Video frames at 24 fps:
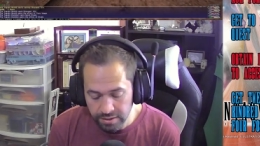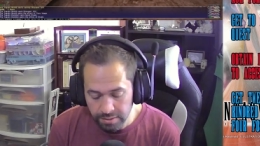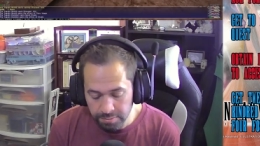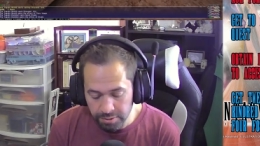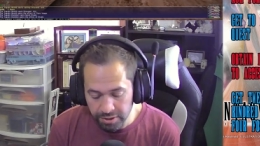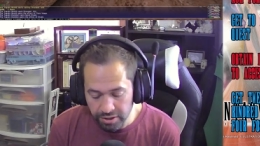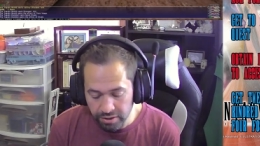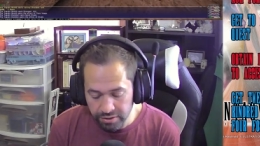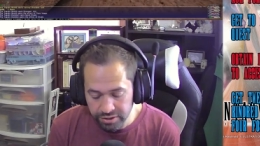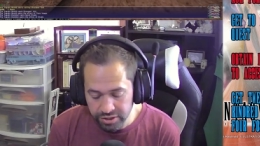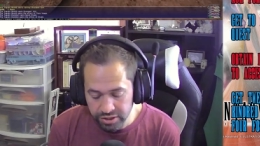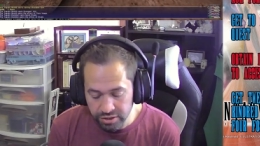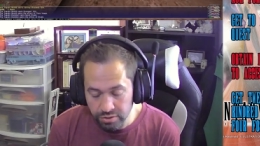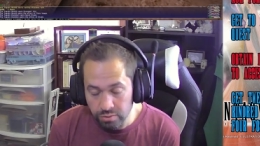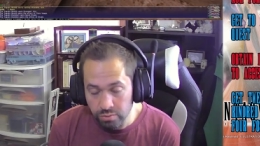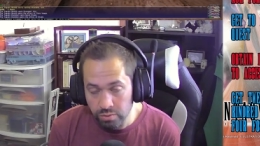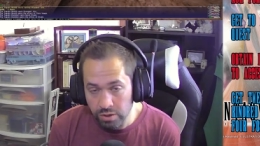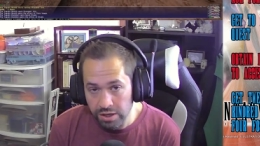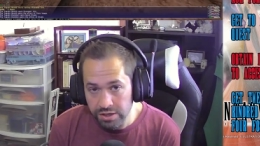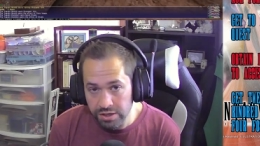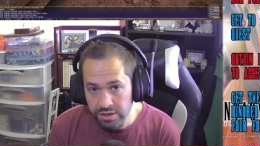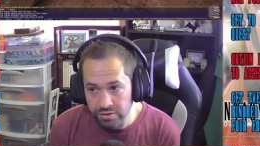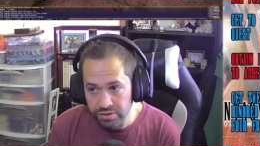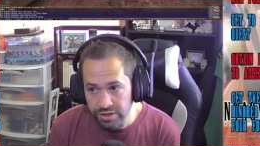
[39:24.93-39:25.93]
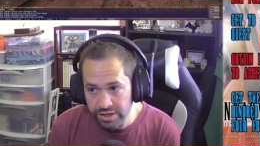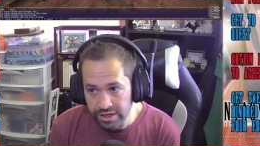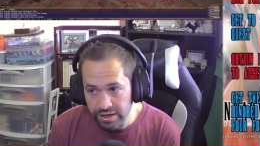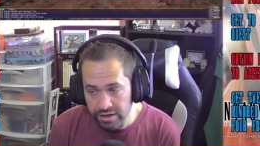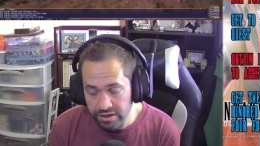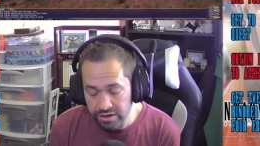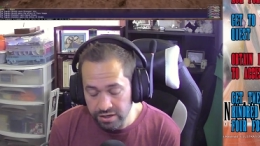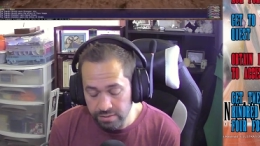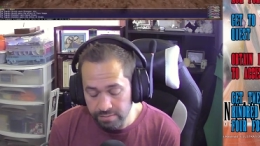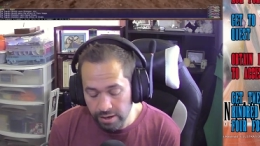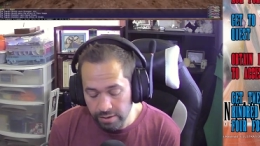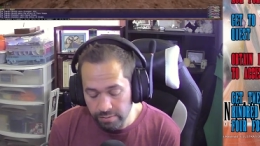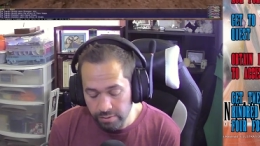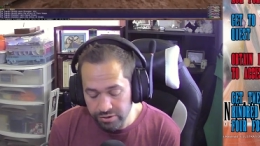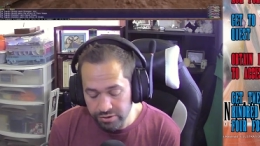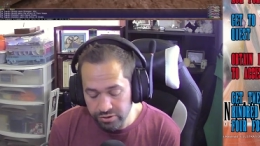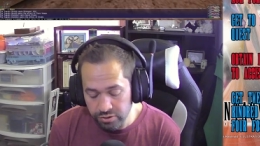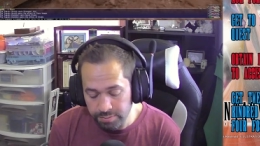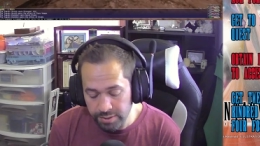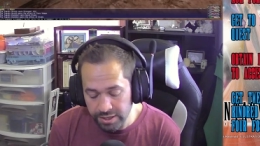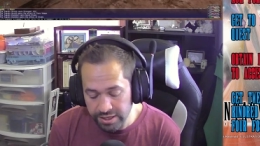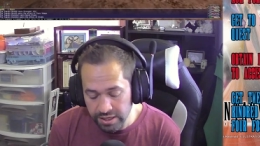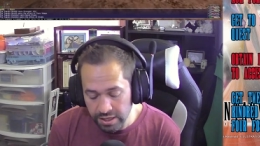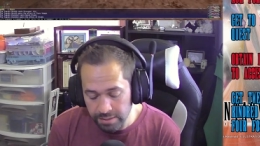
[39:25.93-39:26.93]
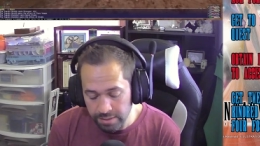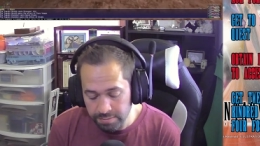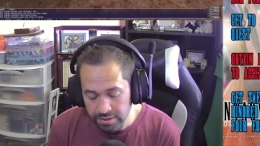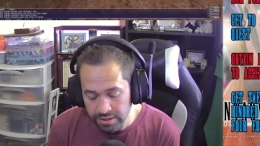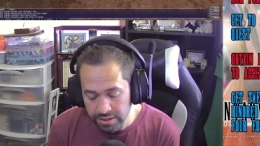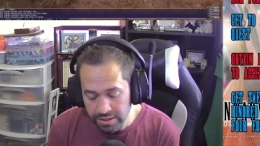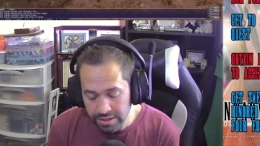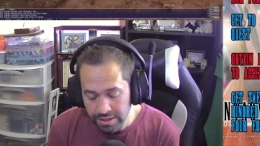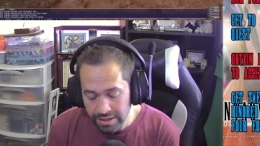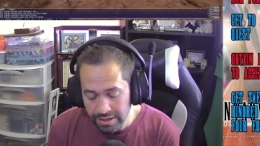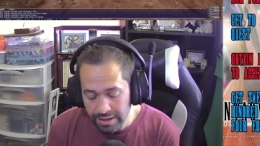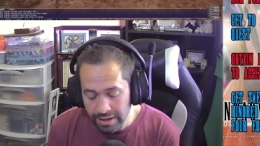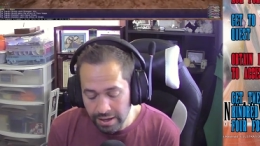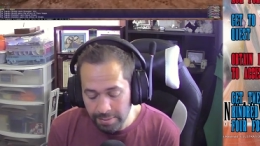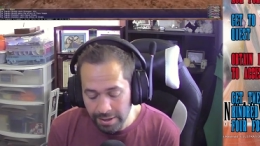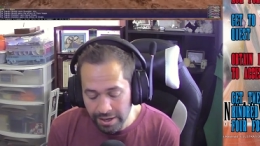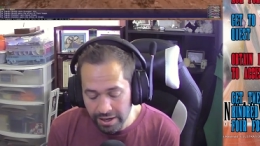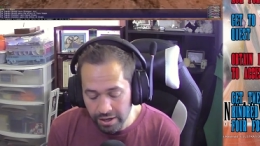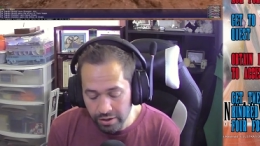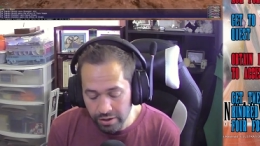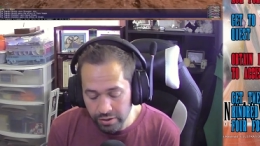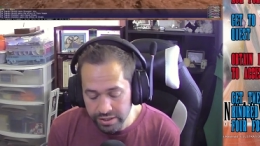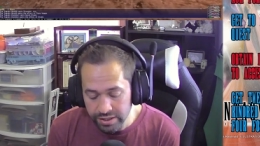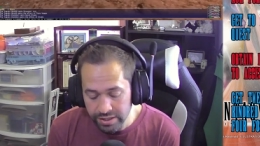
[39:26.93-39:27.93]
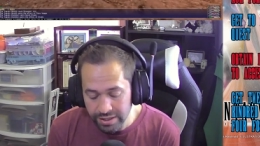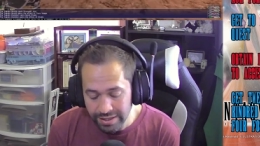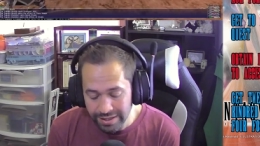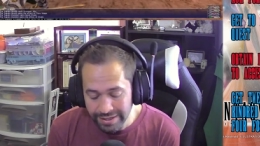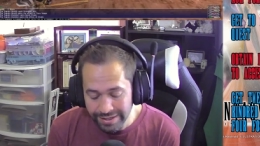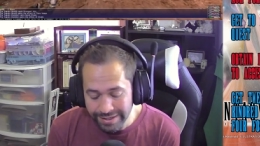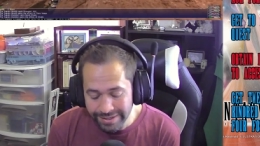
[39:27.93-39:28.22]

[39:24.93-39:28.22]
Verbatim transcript: but also while you're there, you might want to pick up about